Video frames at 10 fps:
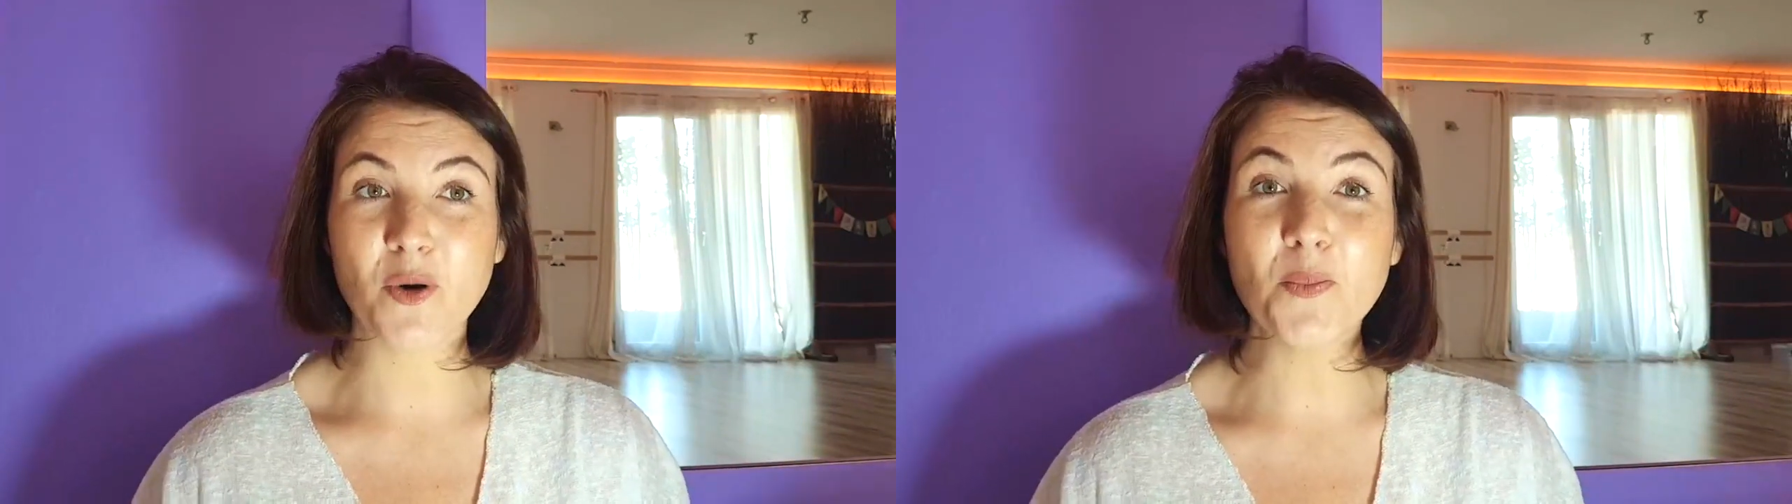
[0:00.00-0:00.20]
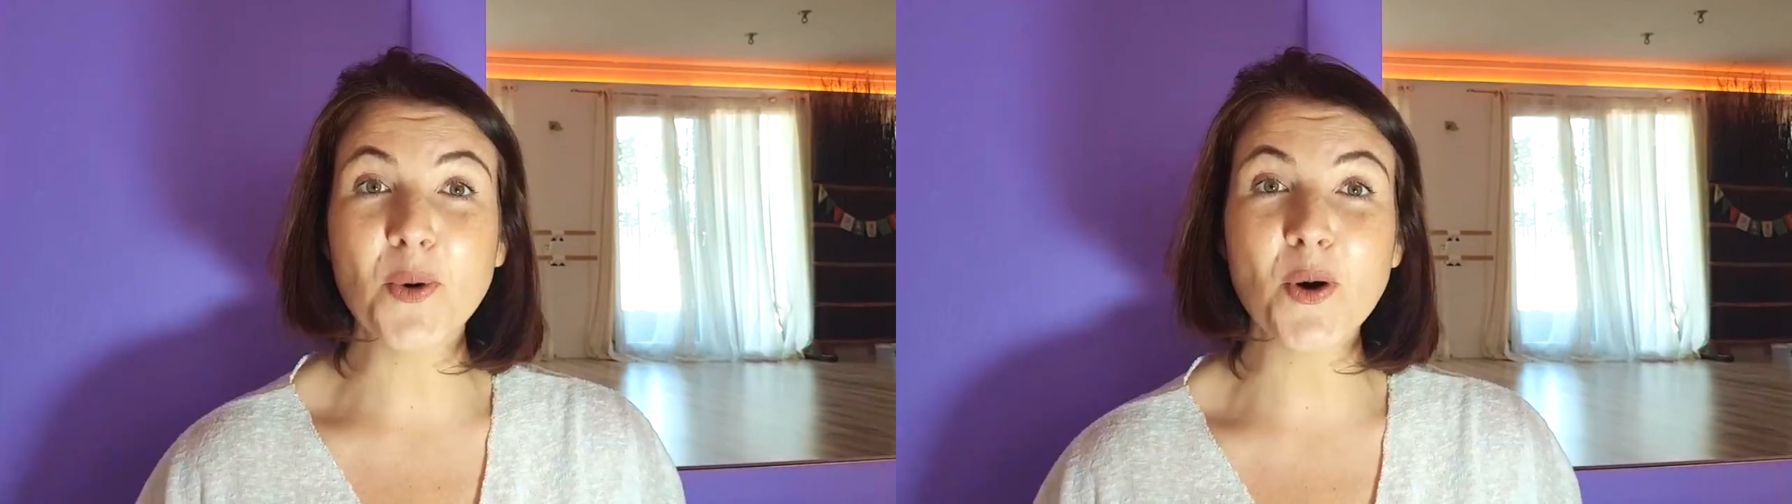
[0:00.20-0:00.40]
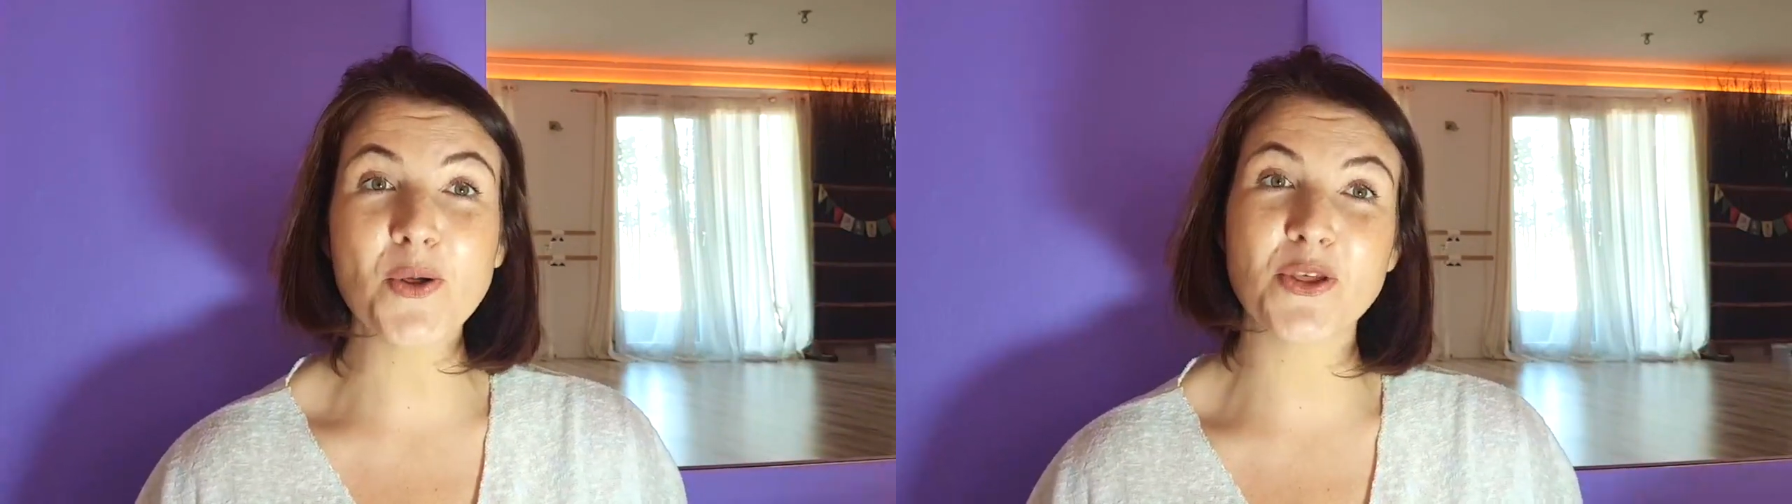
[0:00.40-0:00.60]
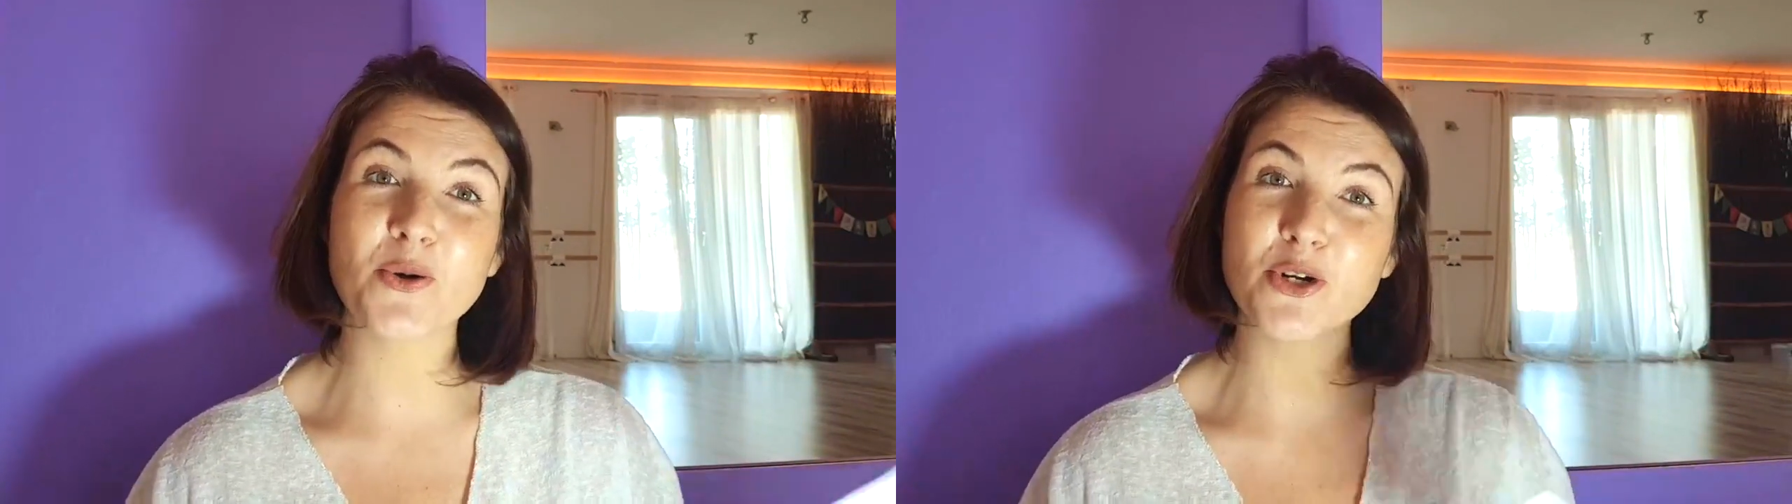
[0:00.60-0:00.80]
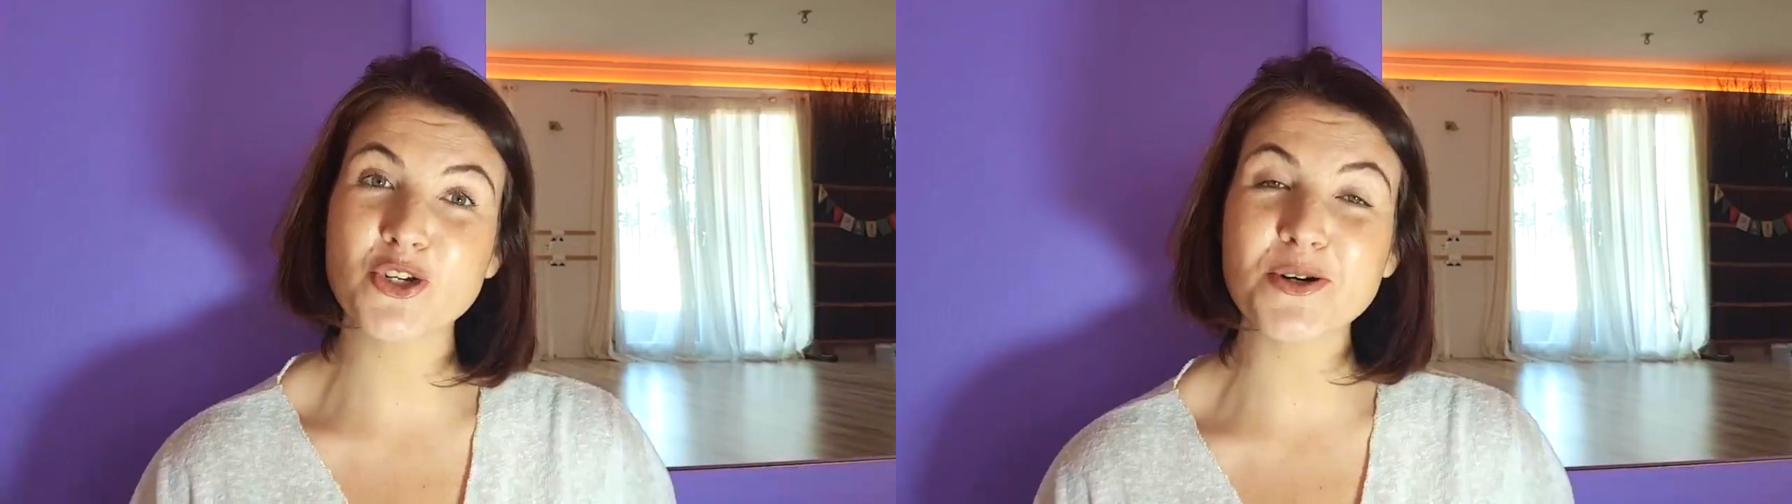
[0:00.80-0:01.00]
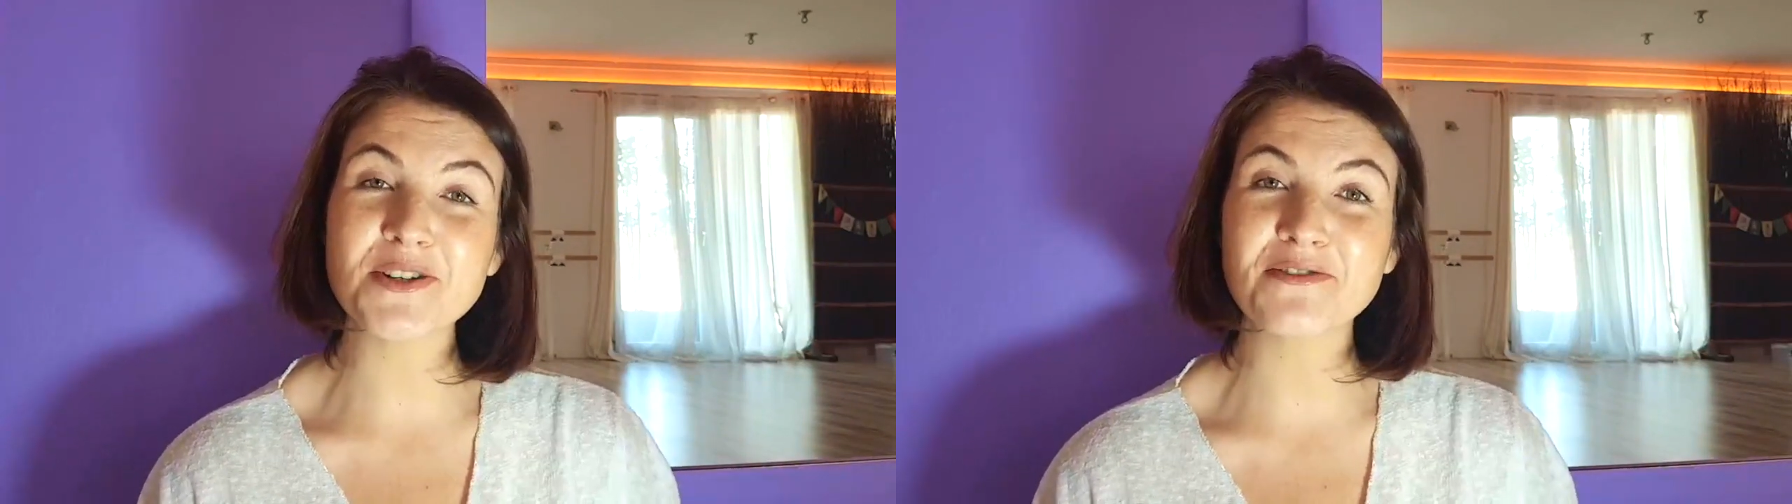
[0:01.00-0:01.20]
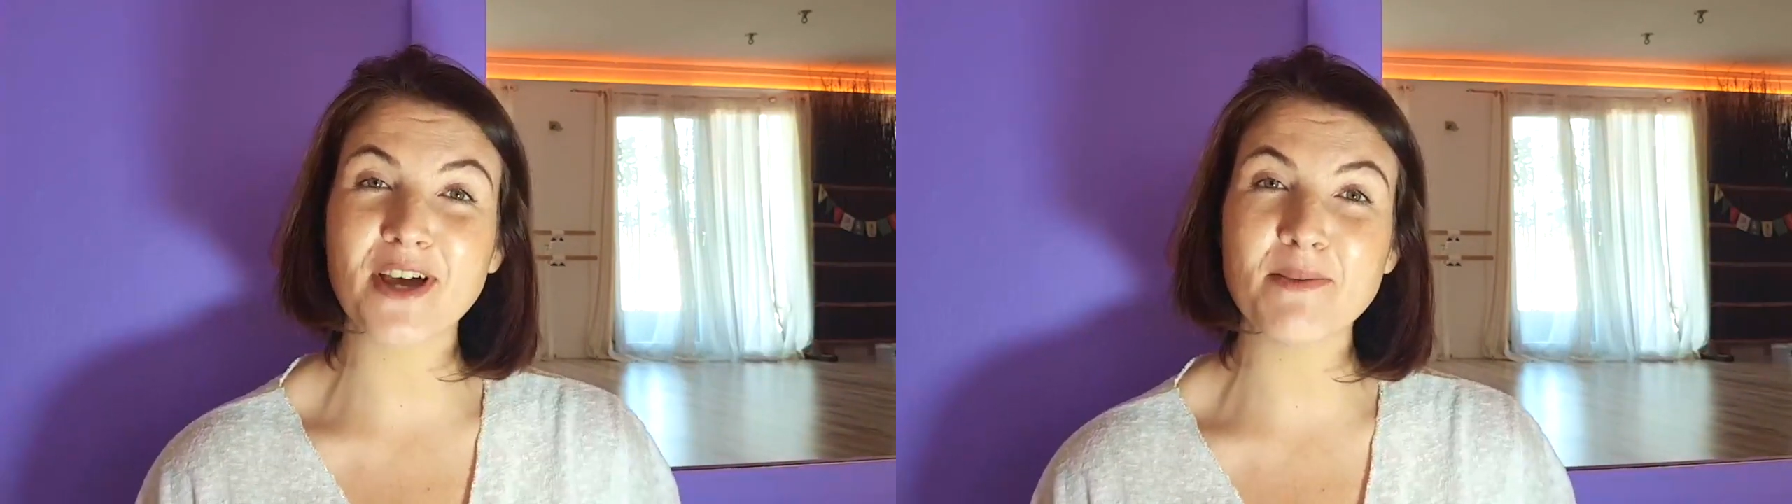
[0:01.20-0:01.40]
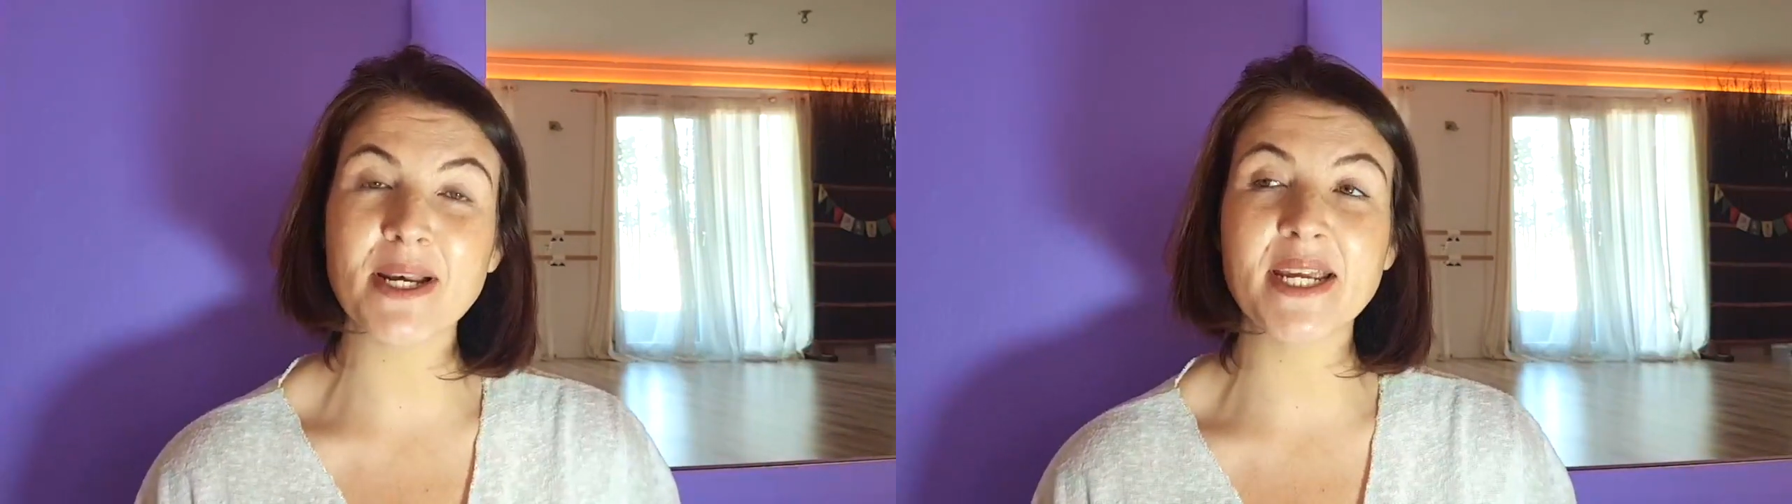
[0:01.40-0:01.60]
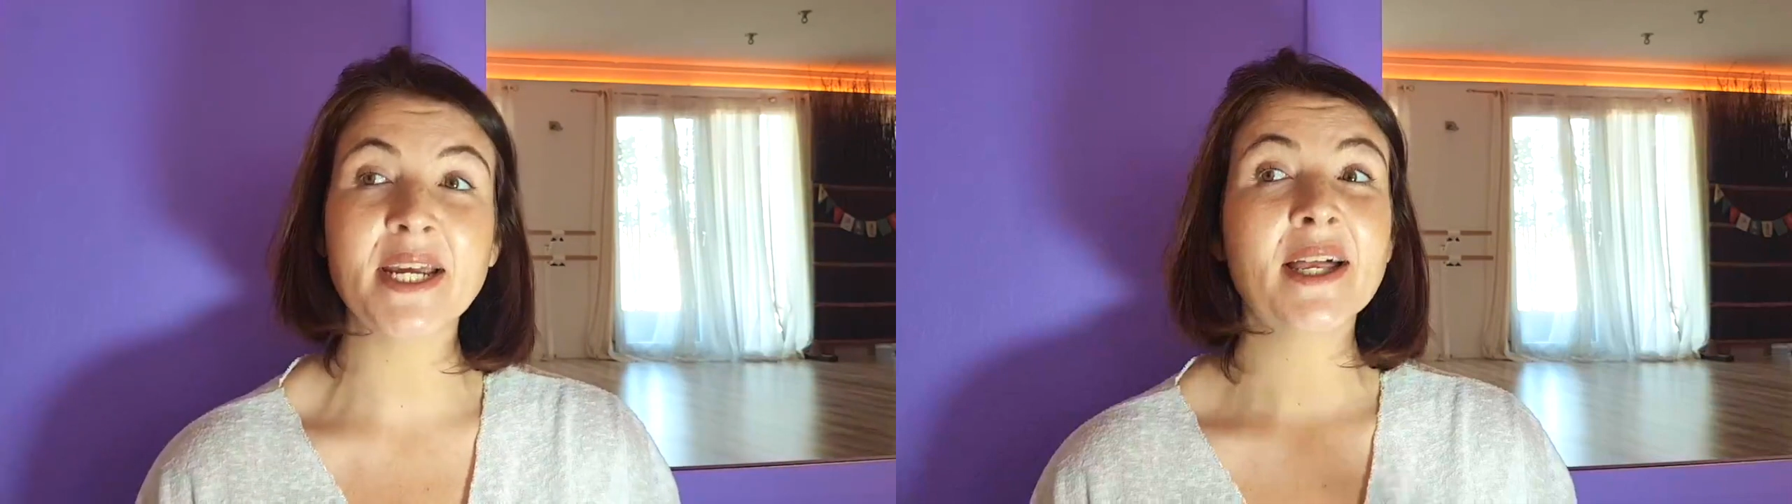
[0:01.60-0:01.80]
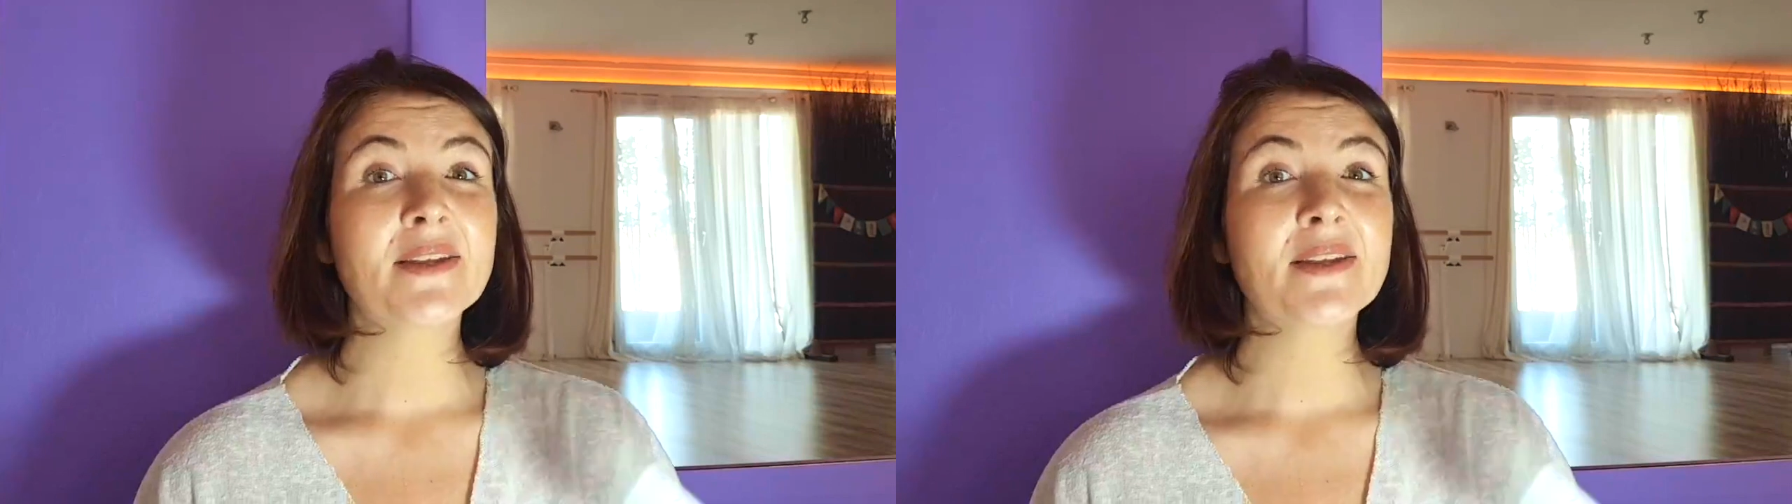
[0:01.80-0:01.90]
or both, your joint family,